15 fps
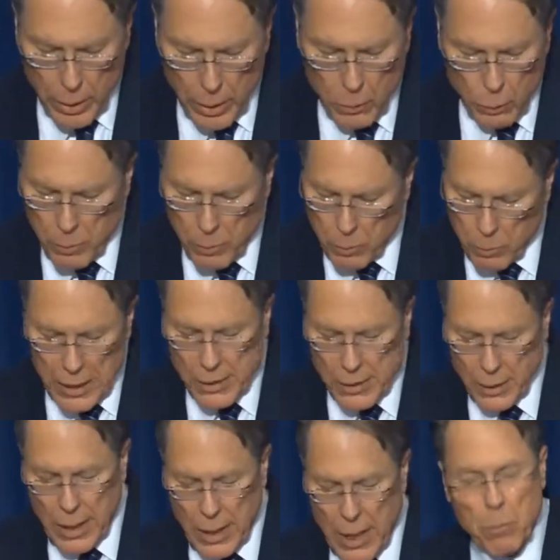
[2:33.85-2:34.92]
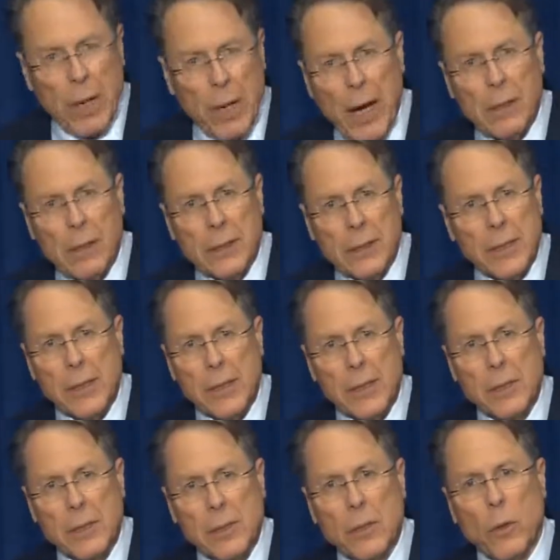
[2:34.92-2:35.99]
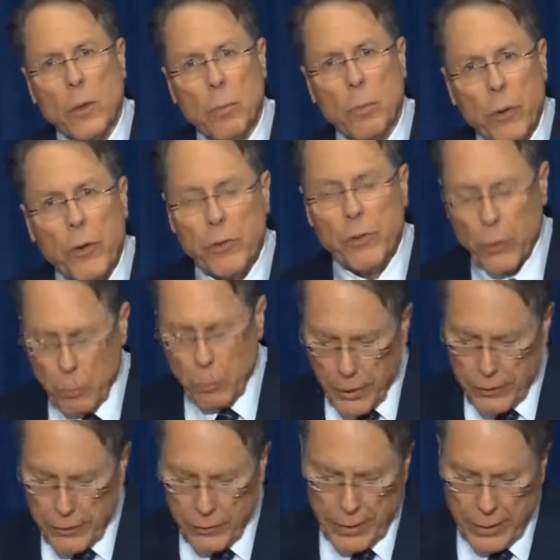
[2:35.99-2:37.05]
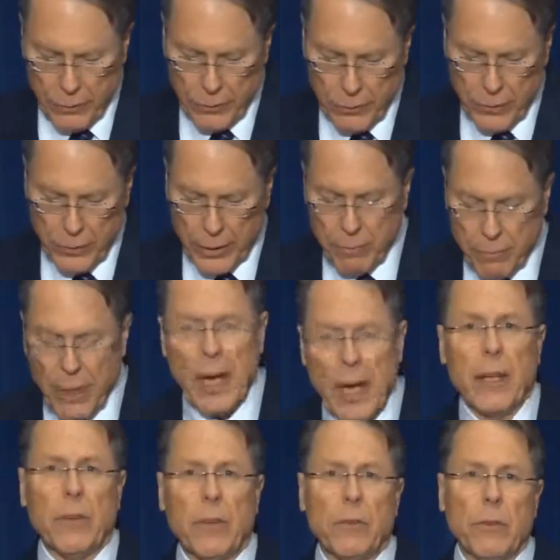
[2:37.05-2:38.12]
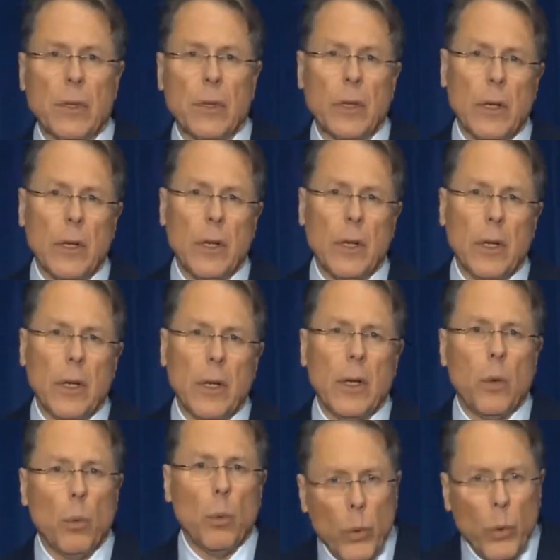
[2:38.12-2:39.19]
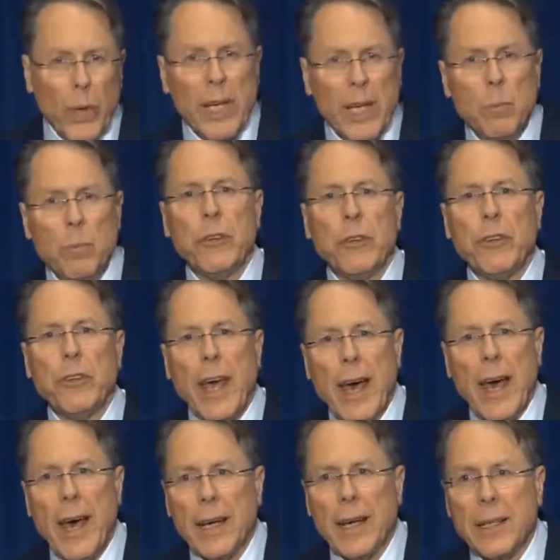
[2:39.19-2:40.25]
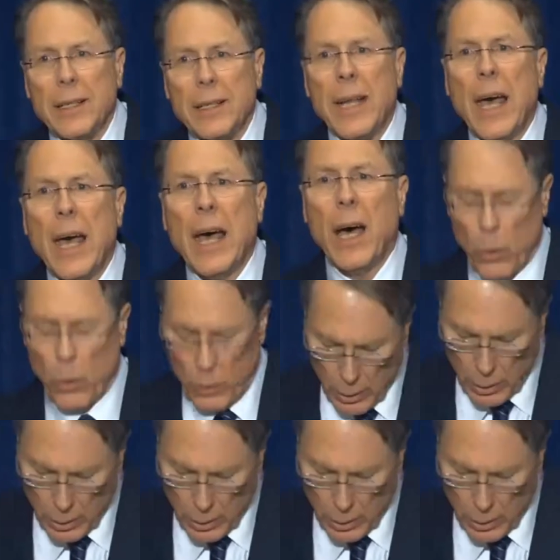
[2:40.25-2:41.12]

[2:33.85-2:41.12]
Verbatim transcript: We mustn't allow politics or personal prejudice to divide us. We must act now